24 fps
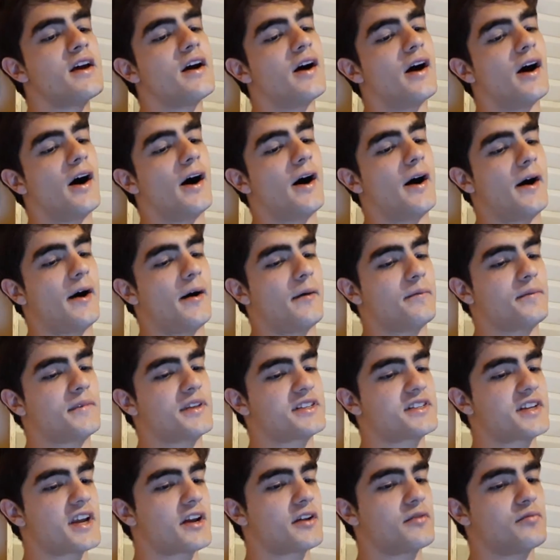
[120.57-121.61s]
The
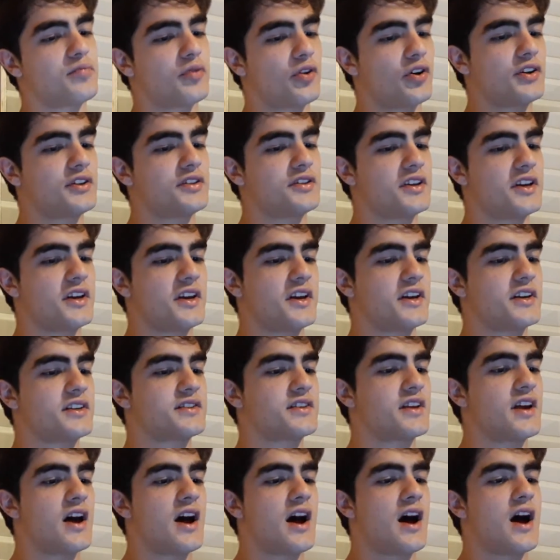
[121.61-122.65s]
second point
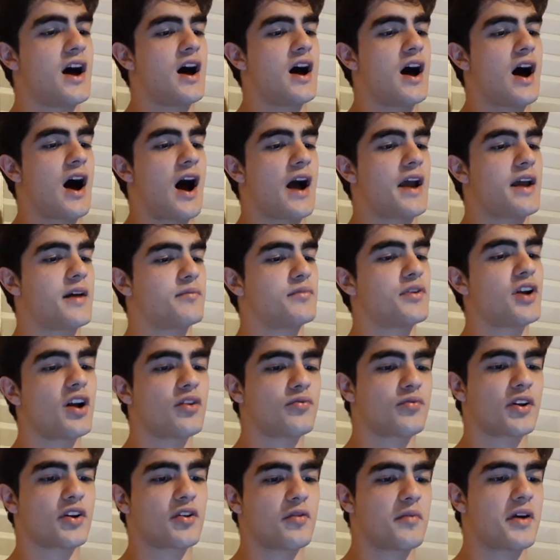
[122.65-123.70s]
is, I am
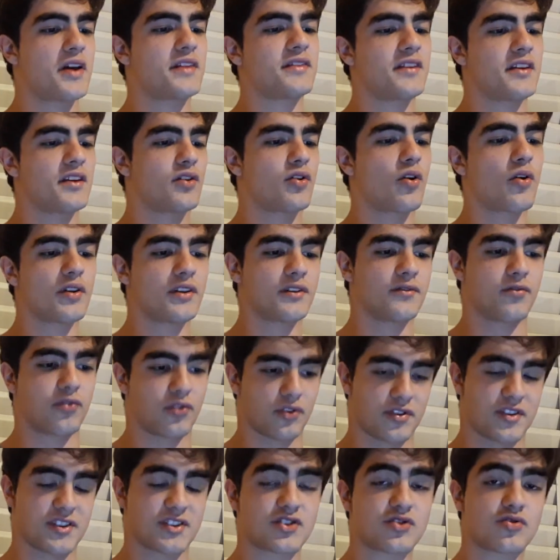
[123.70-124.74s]
not recommending going for
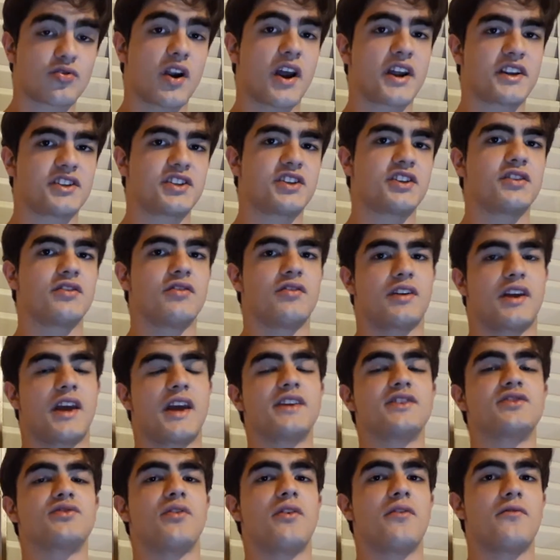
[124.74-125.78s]
the stretch,
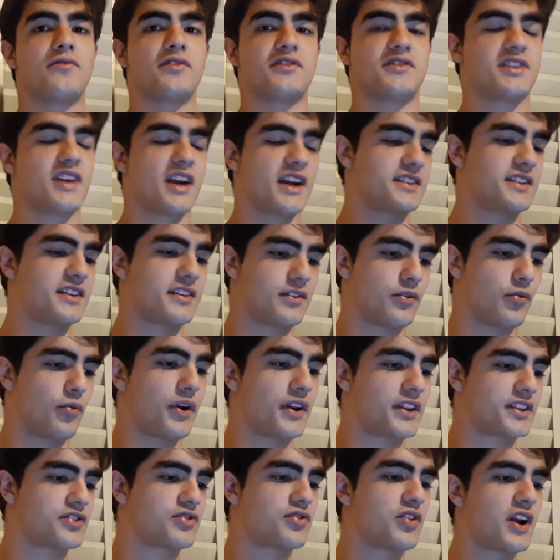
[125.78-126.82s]
okay, so emphasizing the
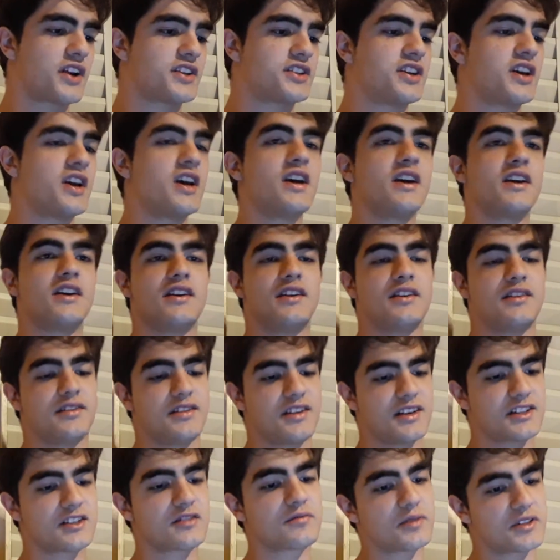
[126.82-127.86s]
weighted stretch in
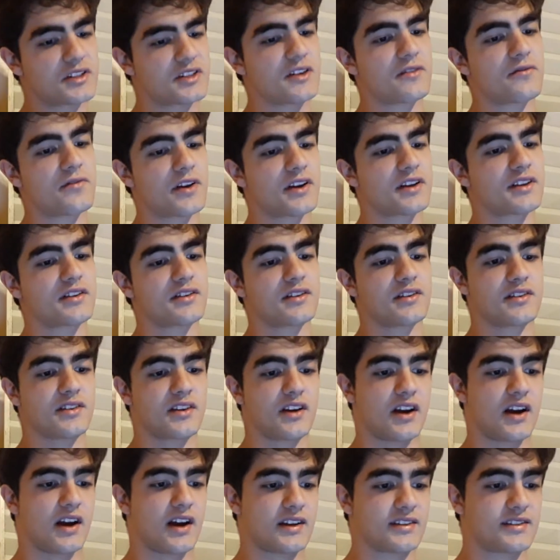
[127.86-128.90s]
this specific
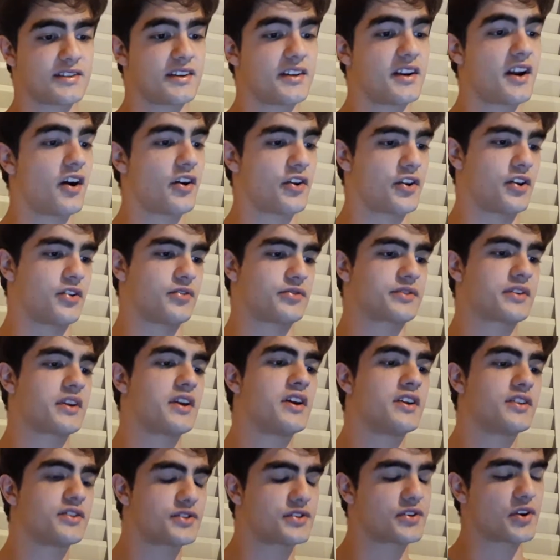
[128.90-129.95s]
scenarios.
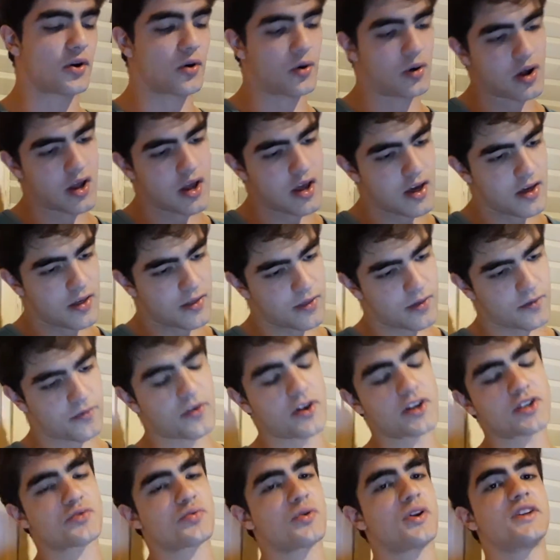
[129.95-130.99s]
So the
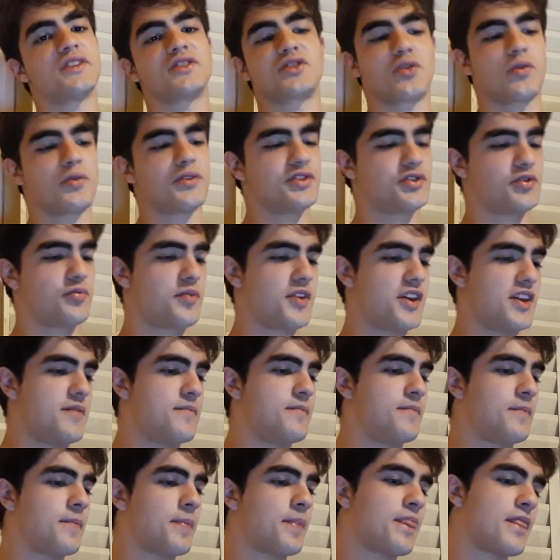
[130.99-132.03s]
first one is going to
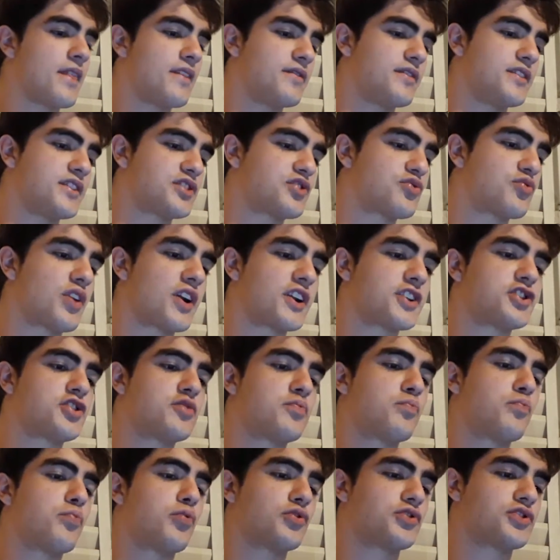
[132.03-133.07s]
be, the
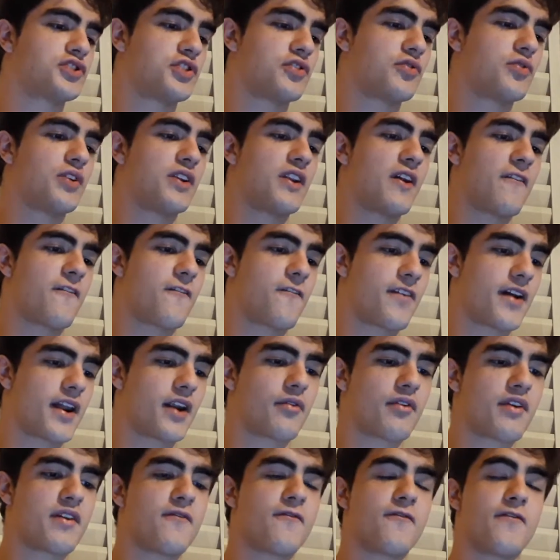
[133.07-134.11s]
stretch puts you in a
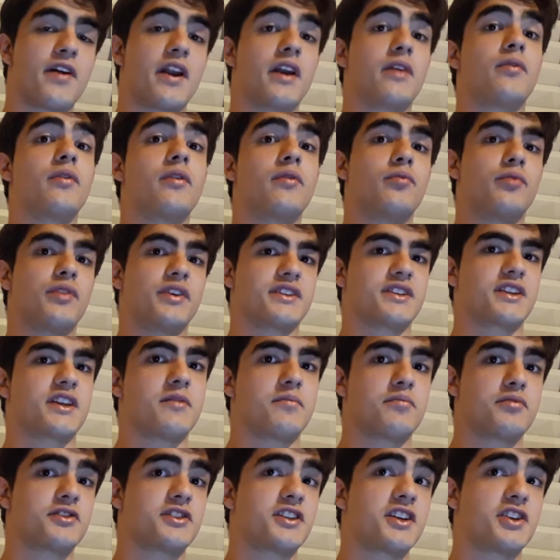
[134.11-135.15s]
very, very risky
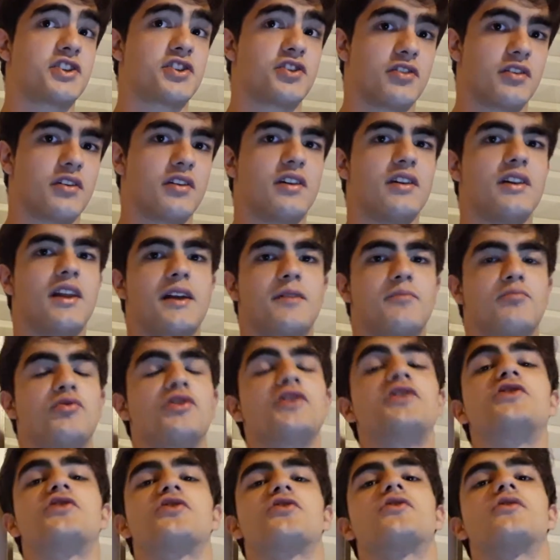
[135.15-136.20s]
position, like
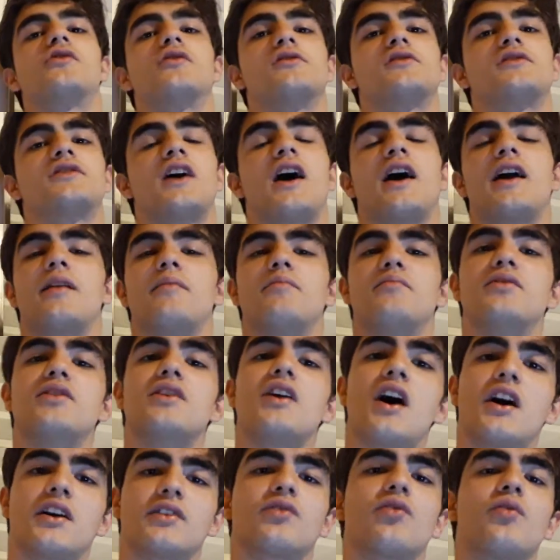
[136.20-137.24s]
preacher curls. I am
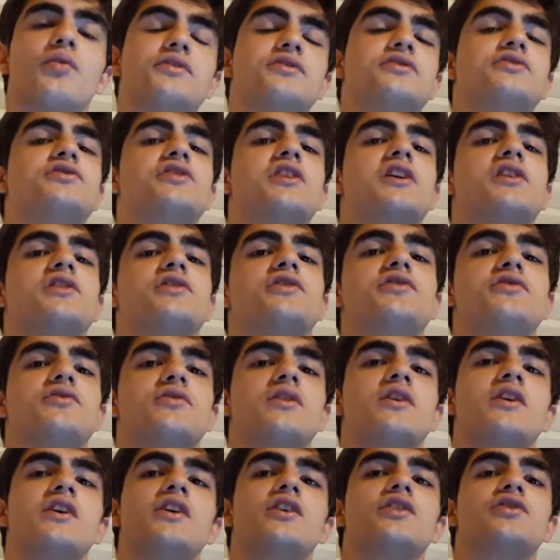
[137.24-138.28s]
not going to tell you
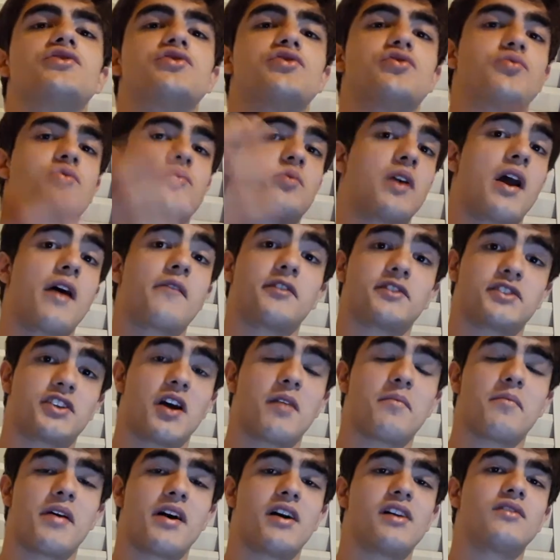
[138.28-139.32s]
to grab a
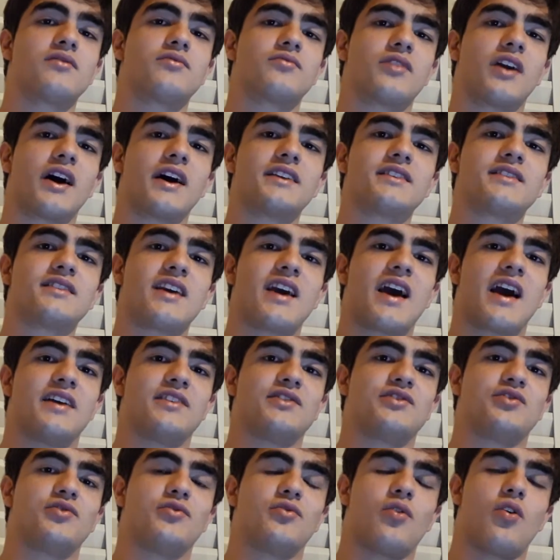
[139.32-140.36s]
dumbbell, right,
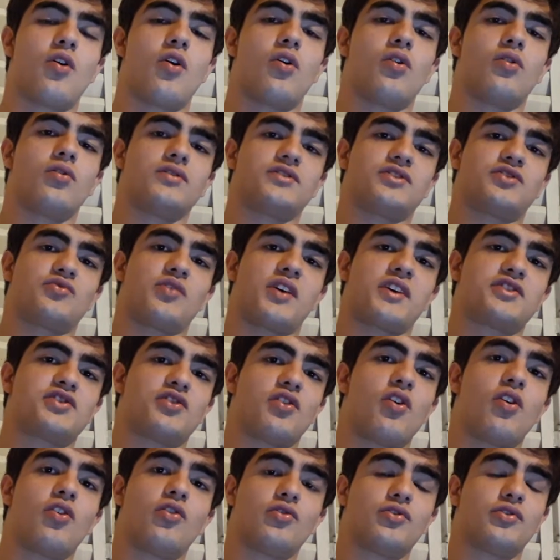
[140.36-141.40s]
and to stretch
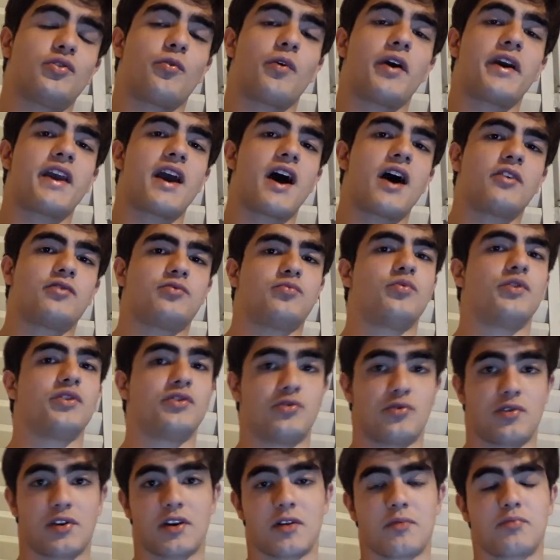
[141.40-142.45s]
all the way out when
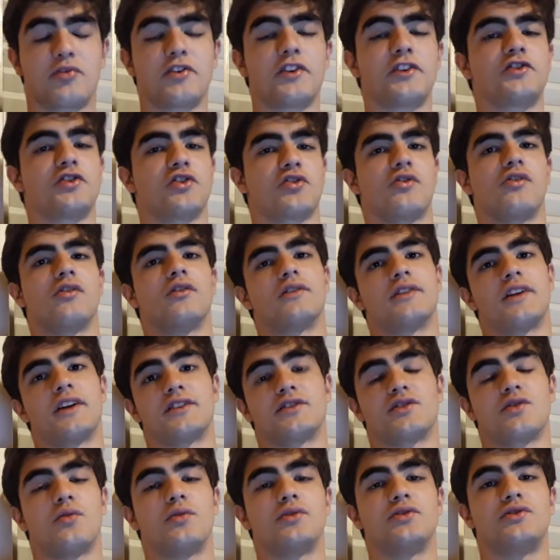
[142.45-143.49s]
doing a preacher curl.
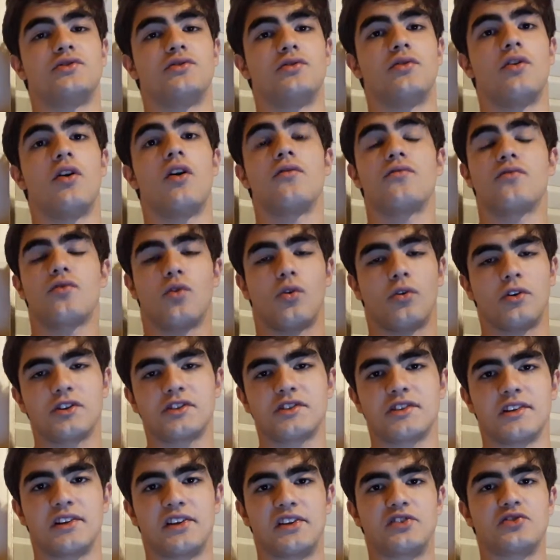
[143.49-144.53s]
That's going to, of
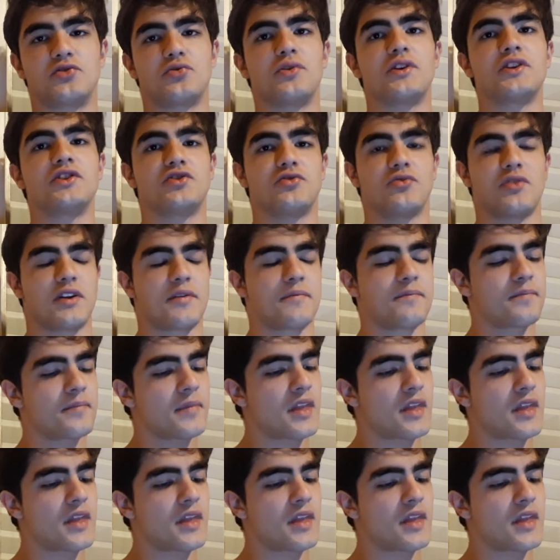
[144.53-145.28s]
course, lead to injury.